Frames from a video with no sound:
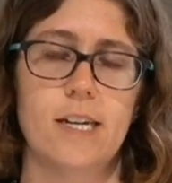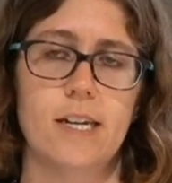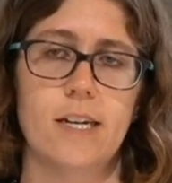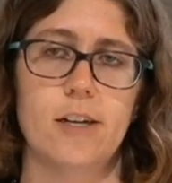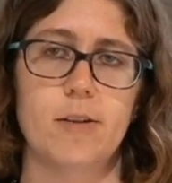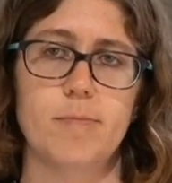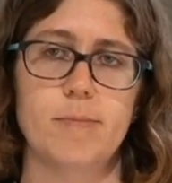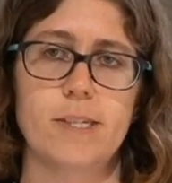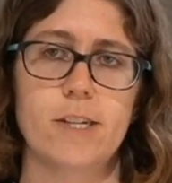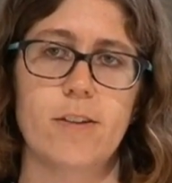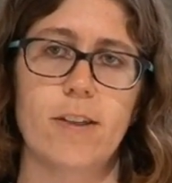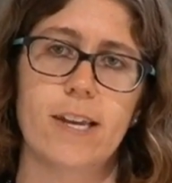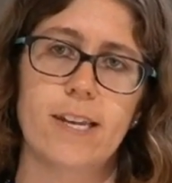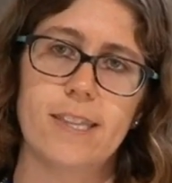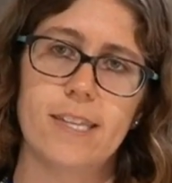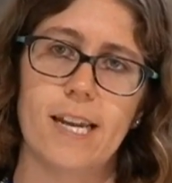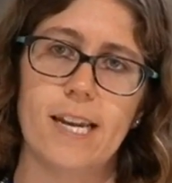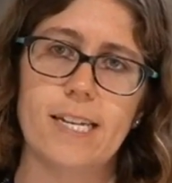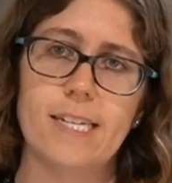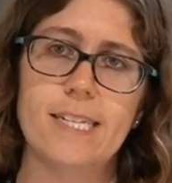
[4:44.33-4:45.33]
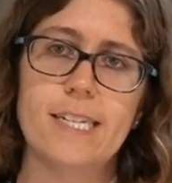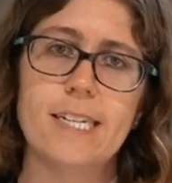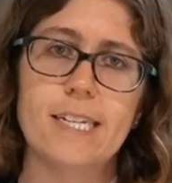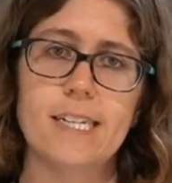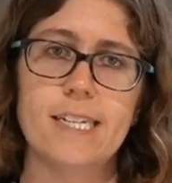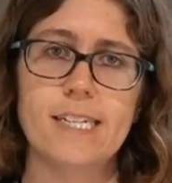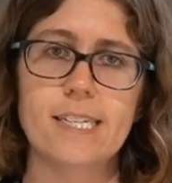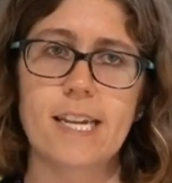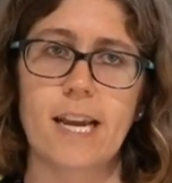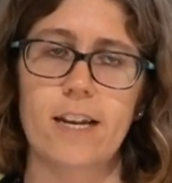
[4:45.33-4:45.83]
Um, so like the
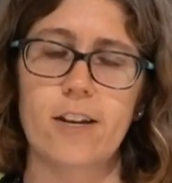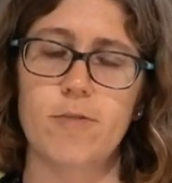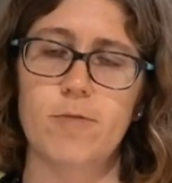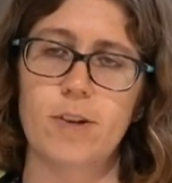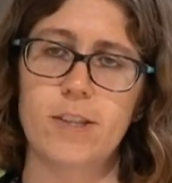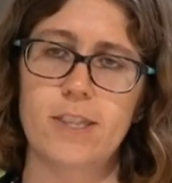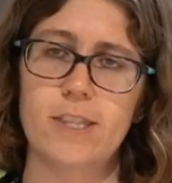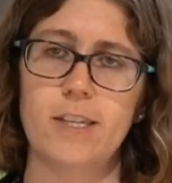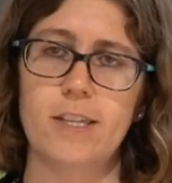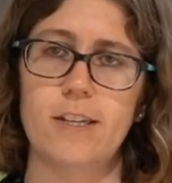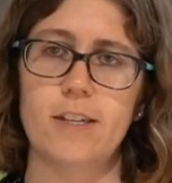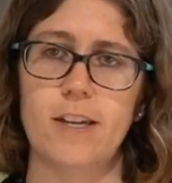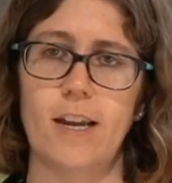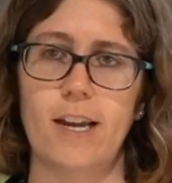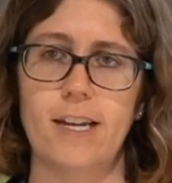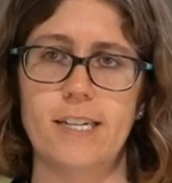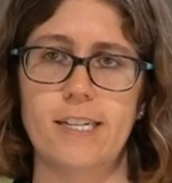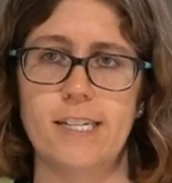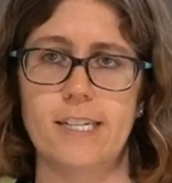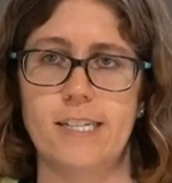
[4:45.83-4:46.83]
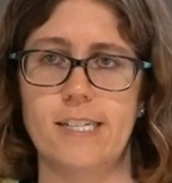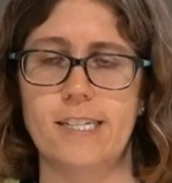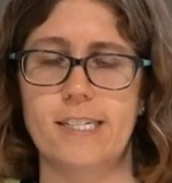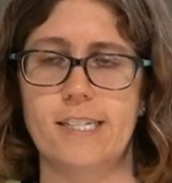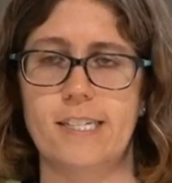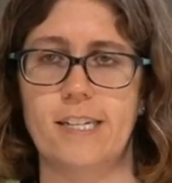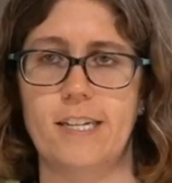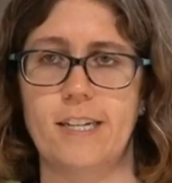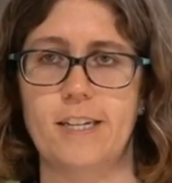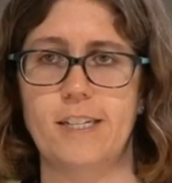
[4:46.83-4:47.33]
idea is kind of what the idea is,
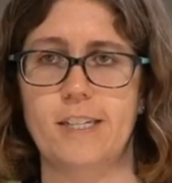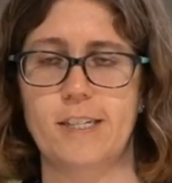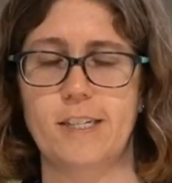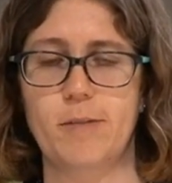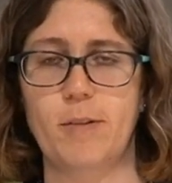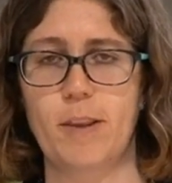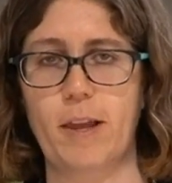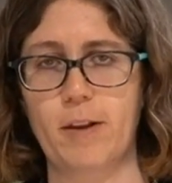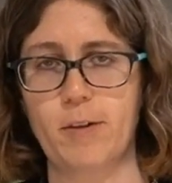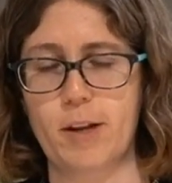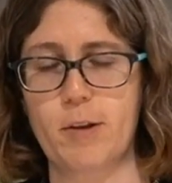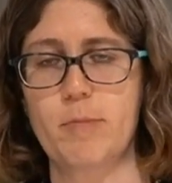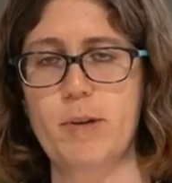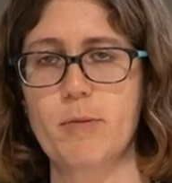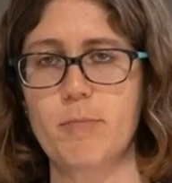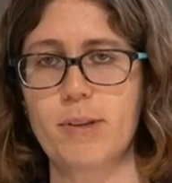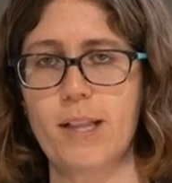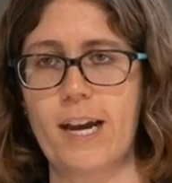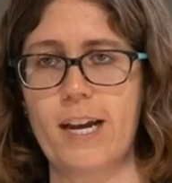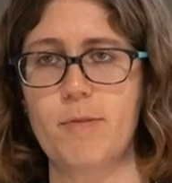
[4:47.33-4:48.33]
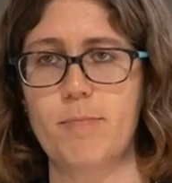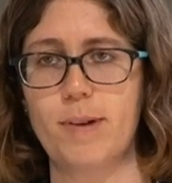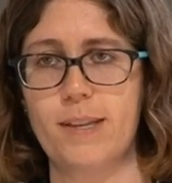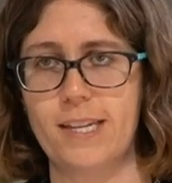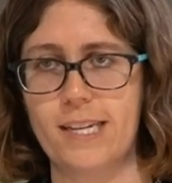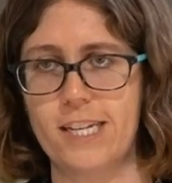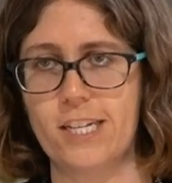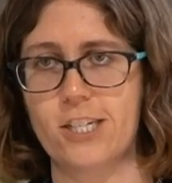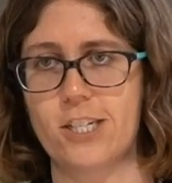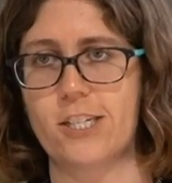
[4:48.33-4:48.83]
is that can be applied,
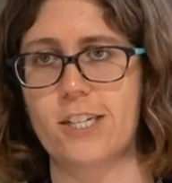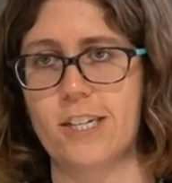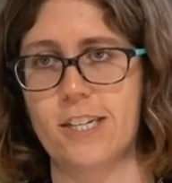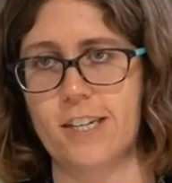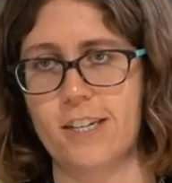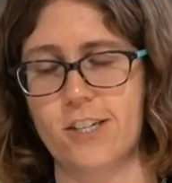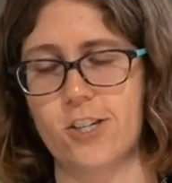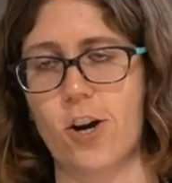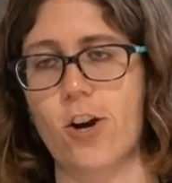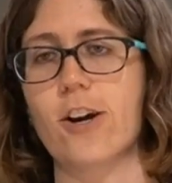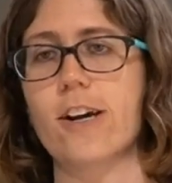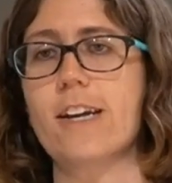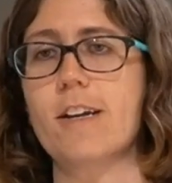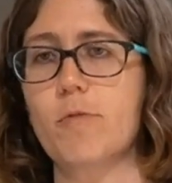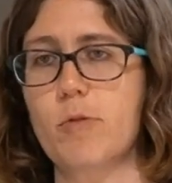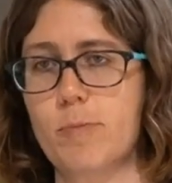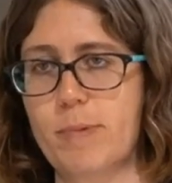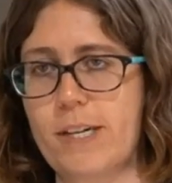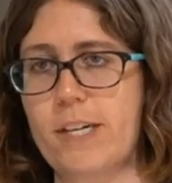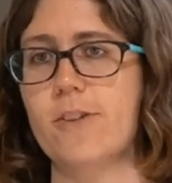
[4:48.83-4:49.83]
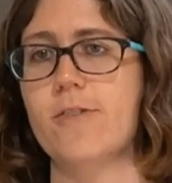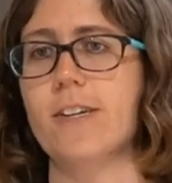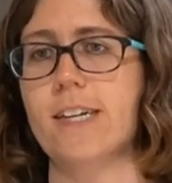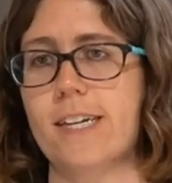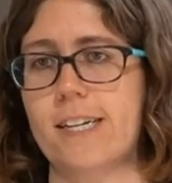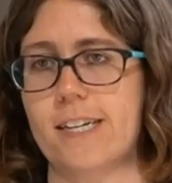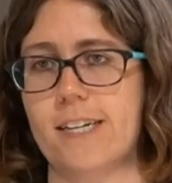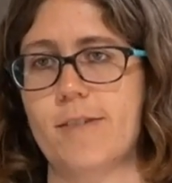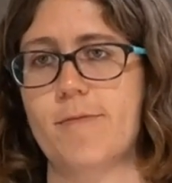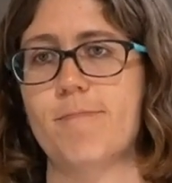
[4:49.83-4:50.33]
but each target will be
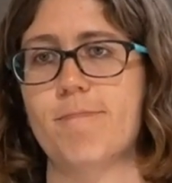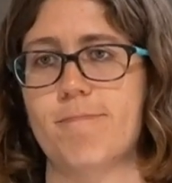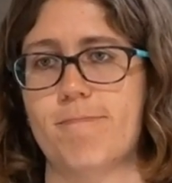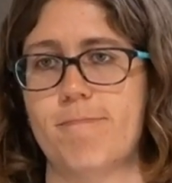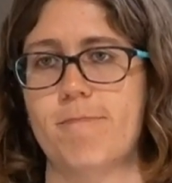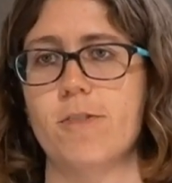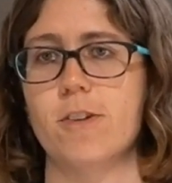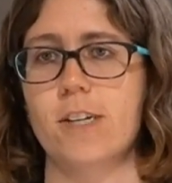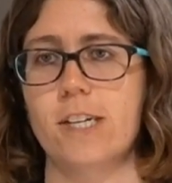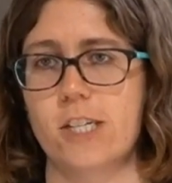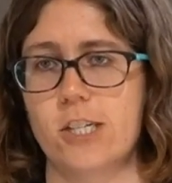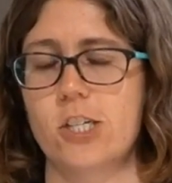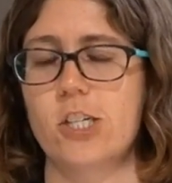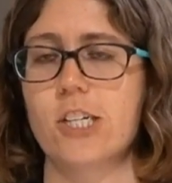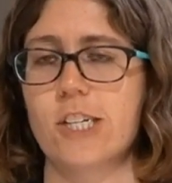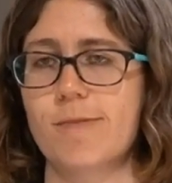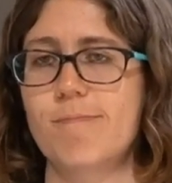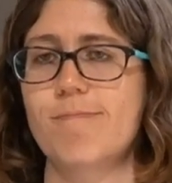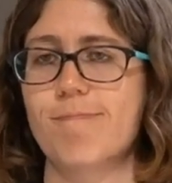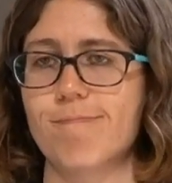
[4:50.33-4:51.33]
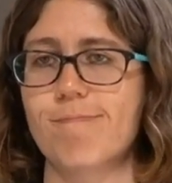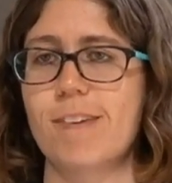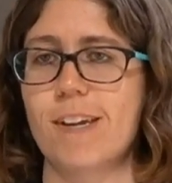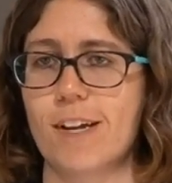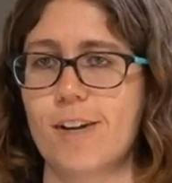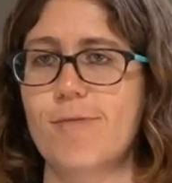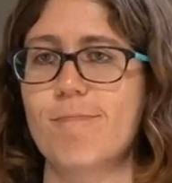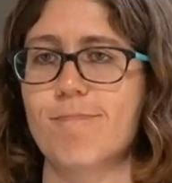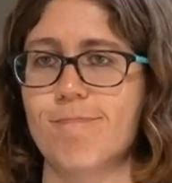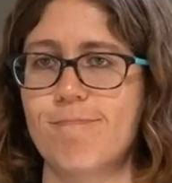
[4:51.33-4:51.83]
unique for each gene.
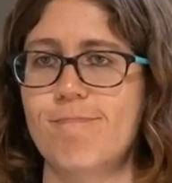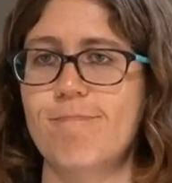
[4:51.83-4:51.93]
Yeah.